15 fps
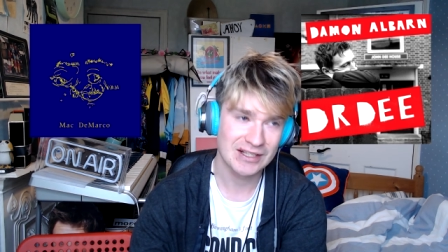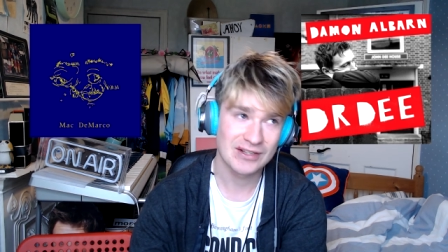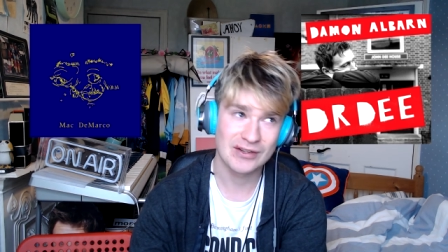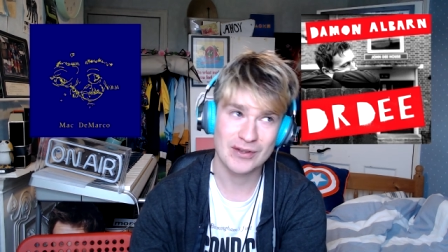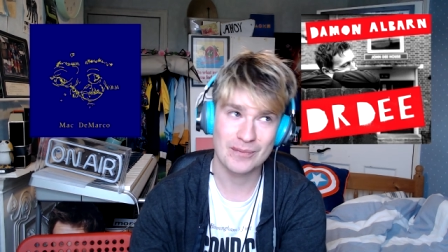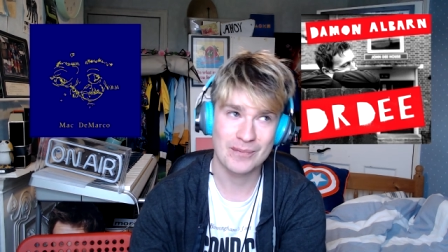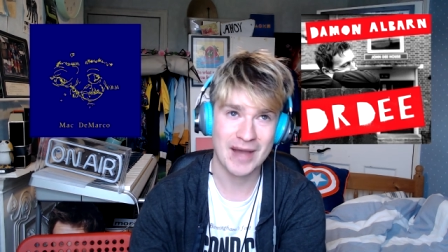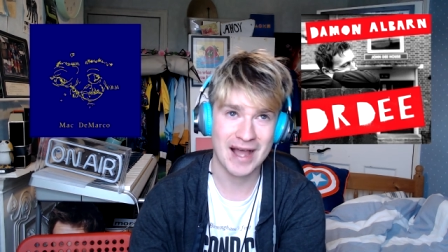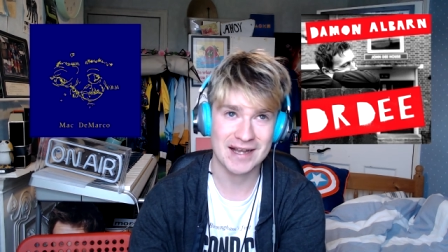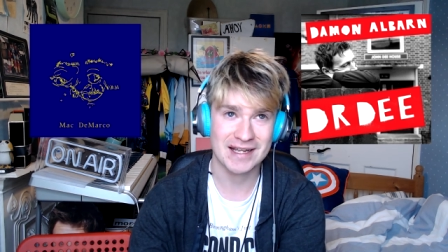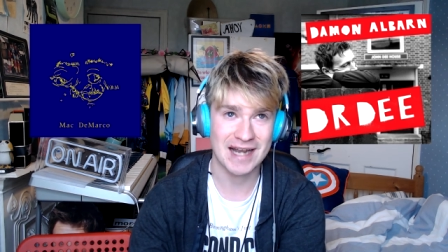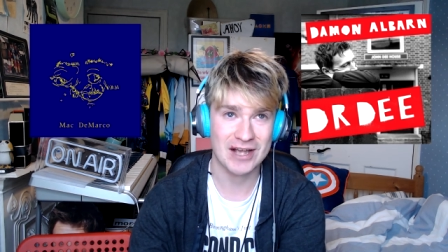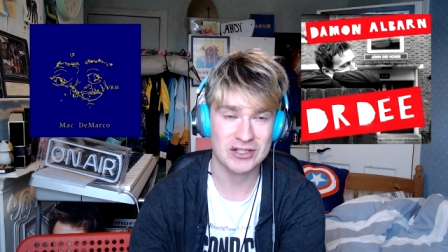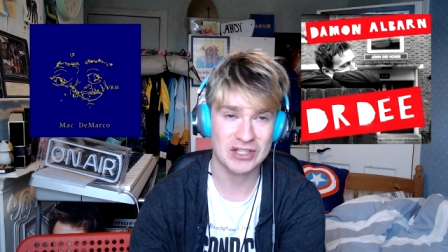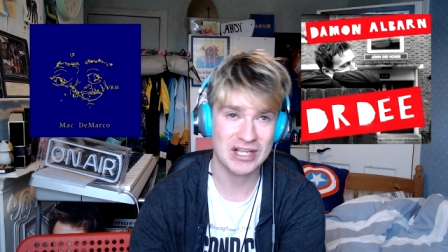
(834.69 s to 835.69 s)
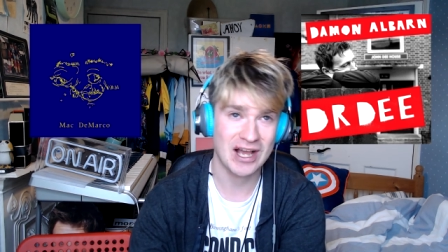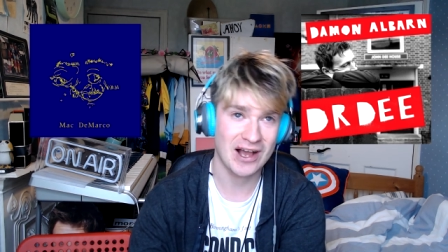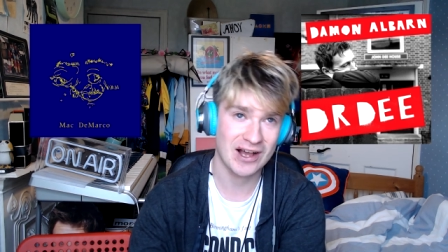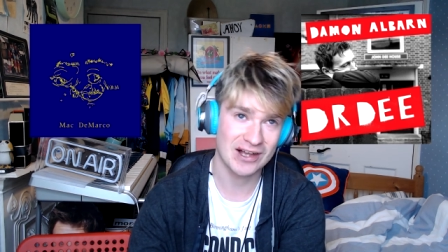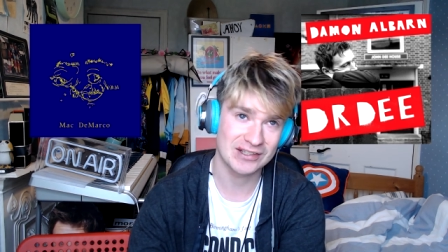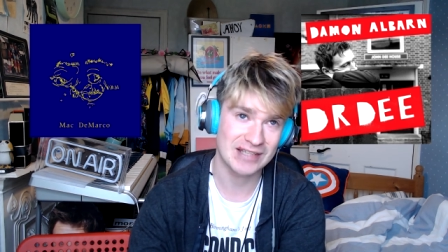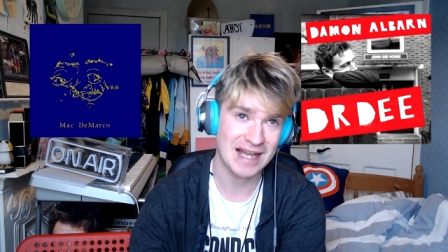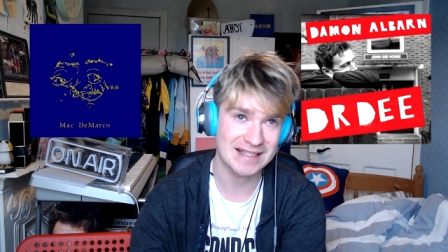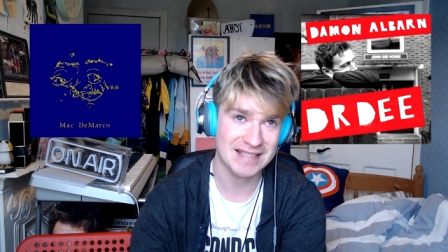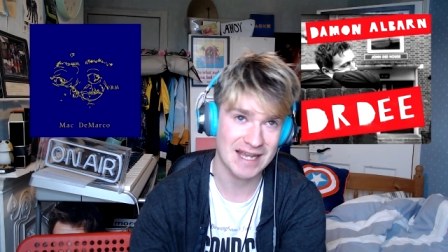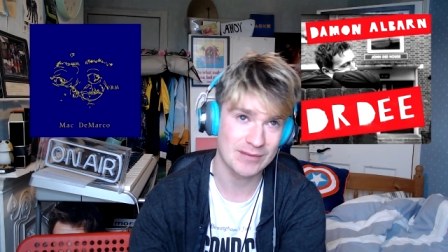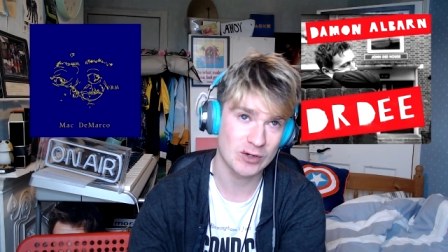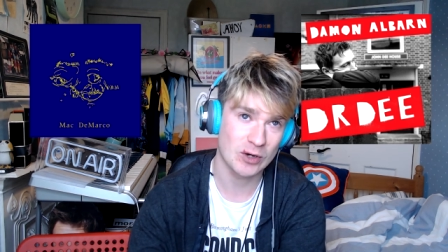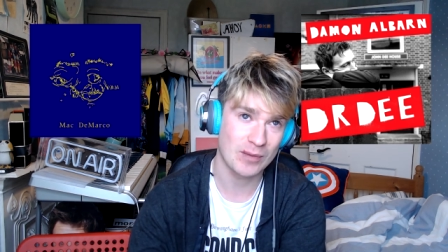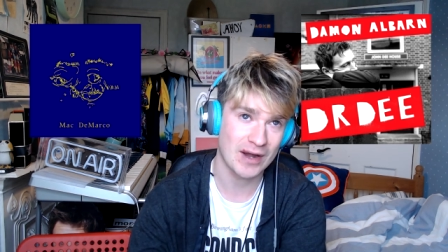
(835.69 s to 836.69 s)
that Mac had actually heard that
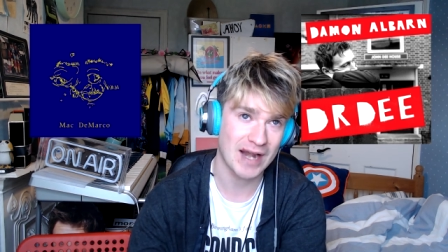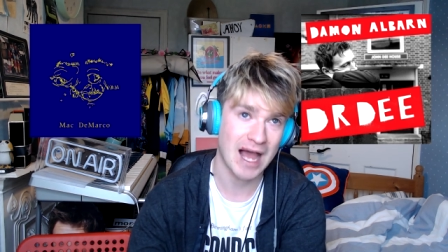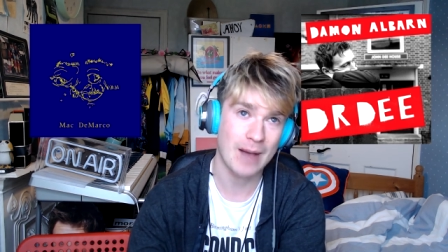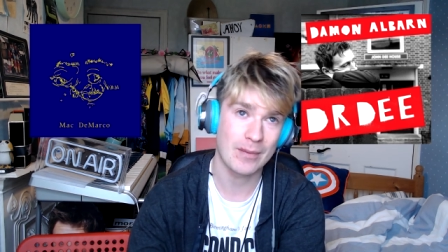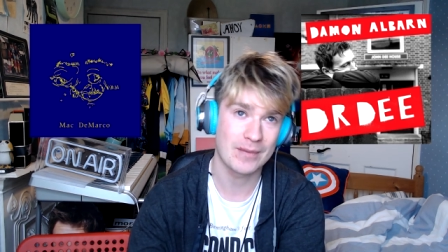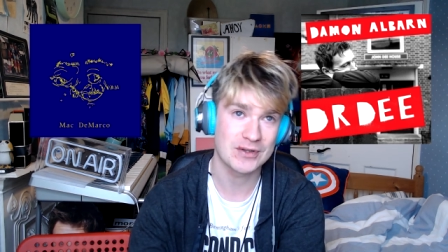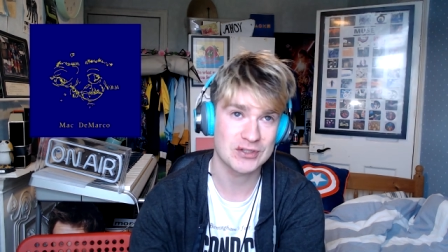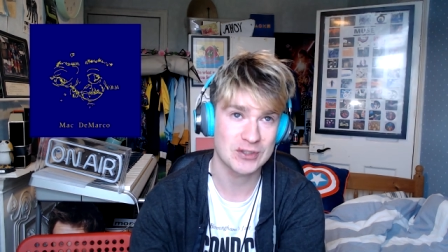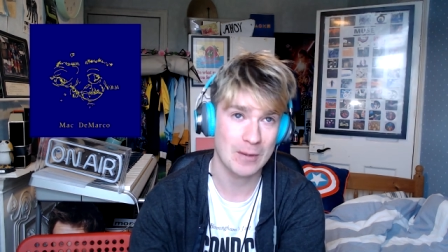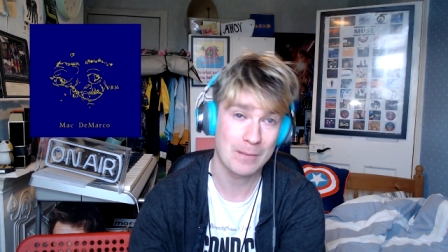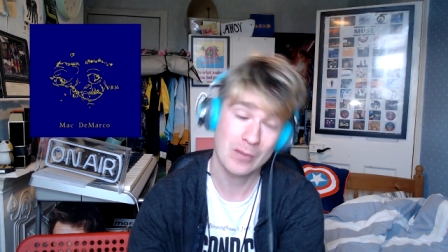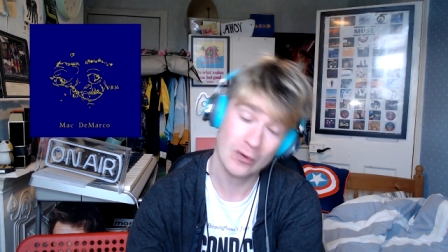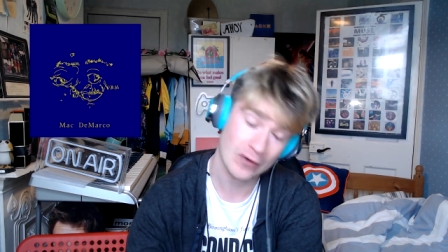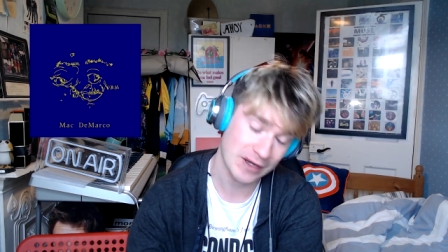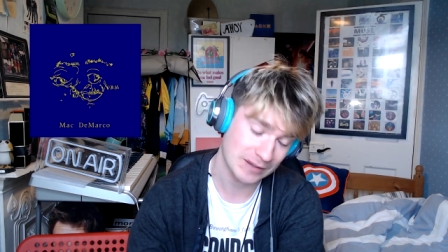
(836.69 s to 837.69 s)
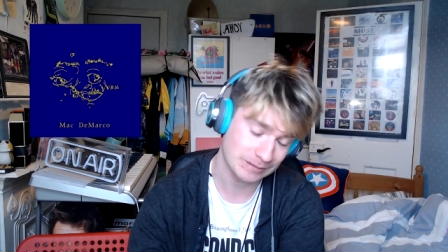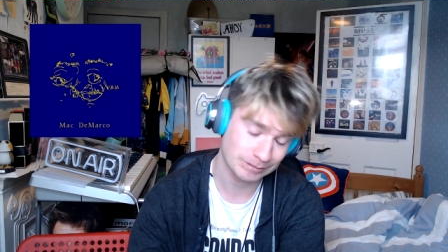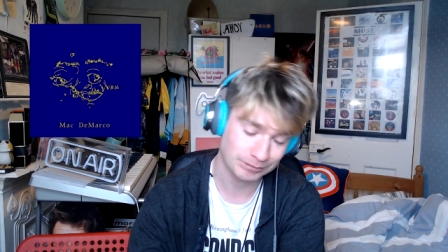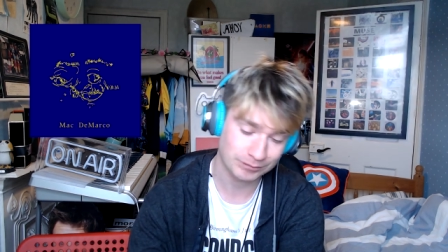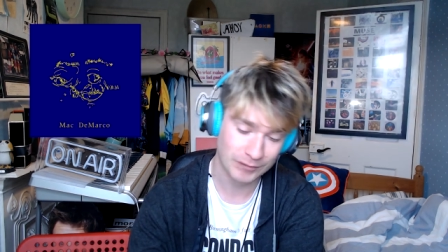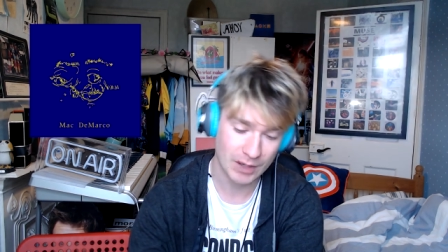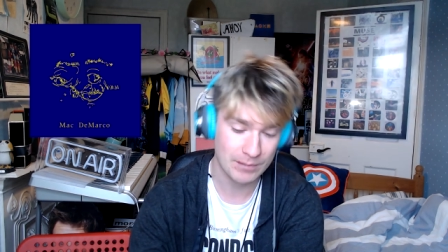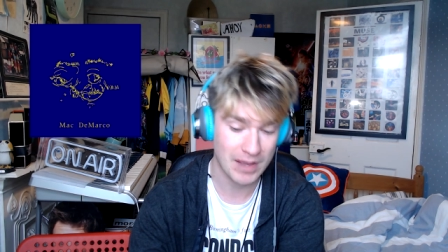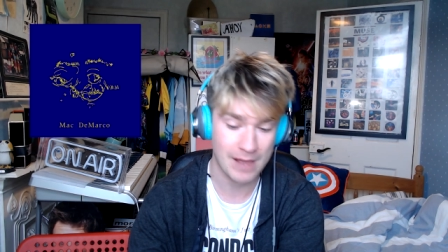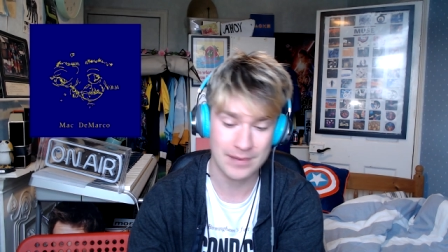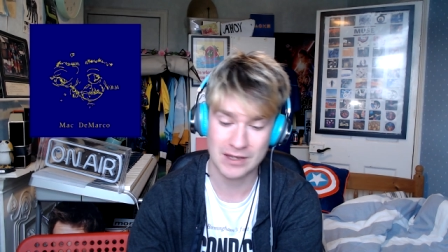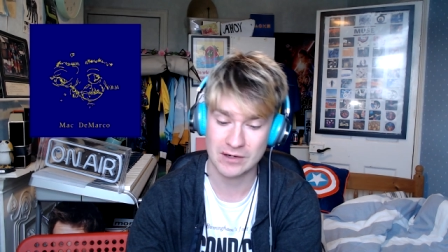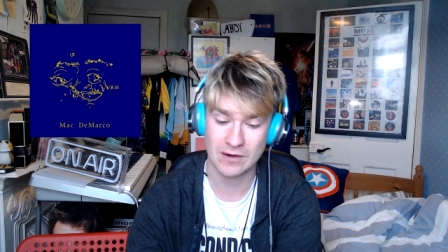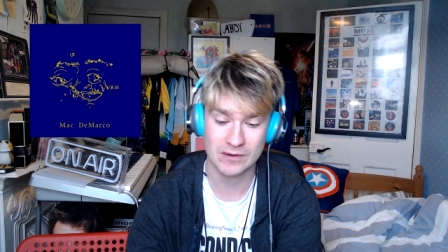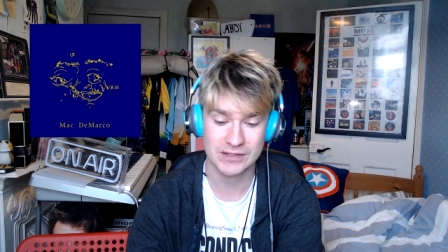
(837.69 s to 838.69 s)
Damon Albarn album at some point, maybe
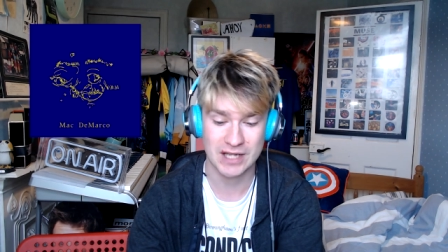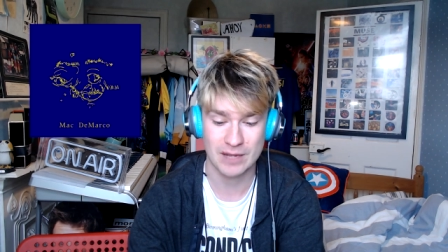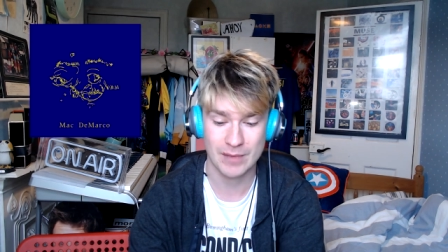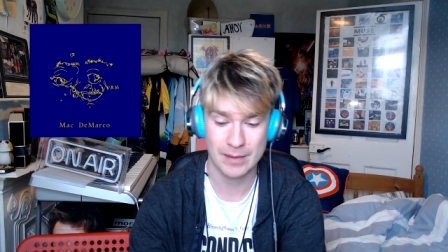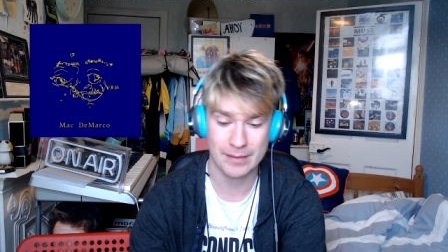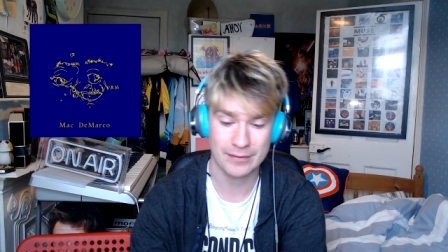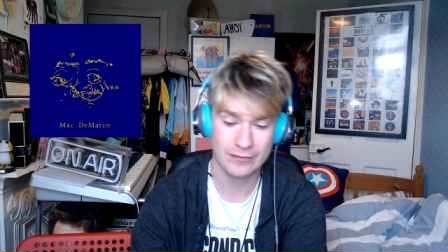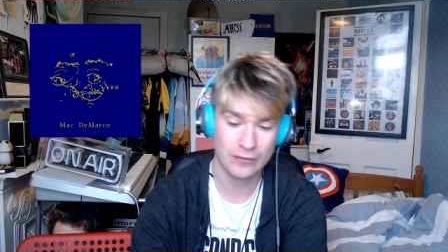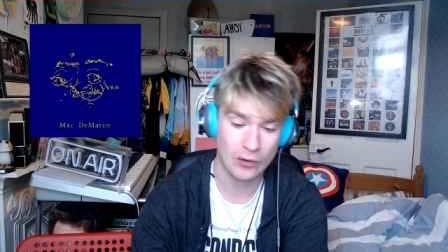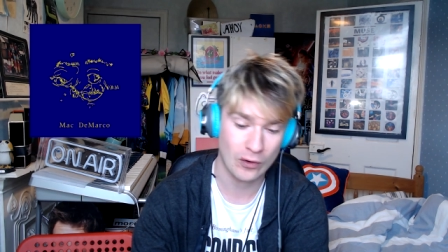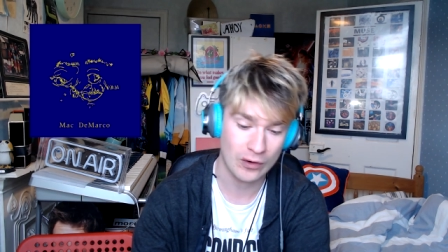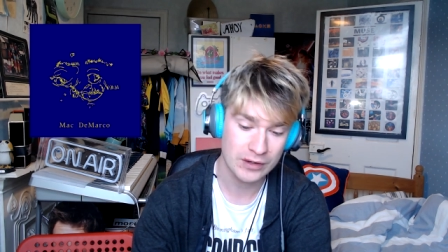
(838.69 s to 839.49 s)
in lockdown, maybe before.